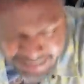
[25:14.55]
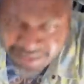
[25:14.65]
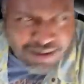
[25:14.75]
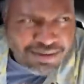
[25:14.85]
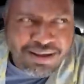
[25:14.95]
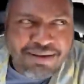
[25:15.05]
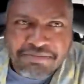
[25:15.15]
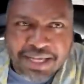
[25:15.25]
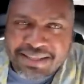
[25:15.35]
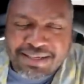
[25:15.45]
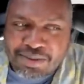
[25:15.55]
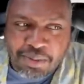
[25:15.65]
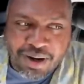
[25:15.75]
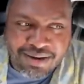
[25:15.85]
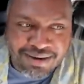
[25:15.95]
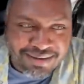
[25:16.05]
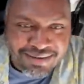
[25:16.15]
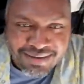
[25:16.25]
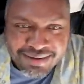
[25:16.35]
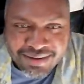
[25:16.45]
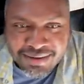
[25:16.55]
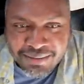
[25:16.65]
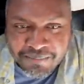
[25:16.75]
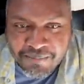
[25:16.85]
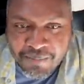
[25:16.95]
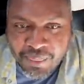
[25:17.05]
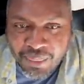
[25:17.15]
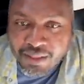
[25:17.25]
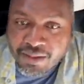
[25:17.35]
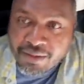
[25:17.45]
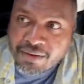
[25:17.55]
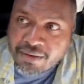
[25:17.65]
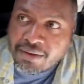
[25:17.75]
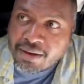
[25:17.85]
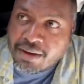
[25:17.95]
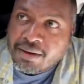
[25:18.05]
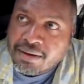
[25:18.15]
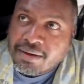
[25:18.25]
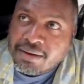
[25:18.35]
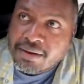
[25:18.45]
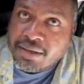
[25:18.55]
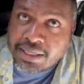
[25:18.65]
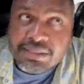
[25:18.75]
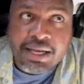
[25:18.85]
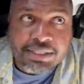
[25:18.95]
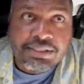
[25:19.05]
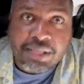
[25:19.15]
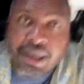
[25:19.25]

I tell her that, doesn't a, work. This is a class B with a penthouse. How's yeah. that? It's nice.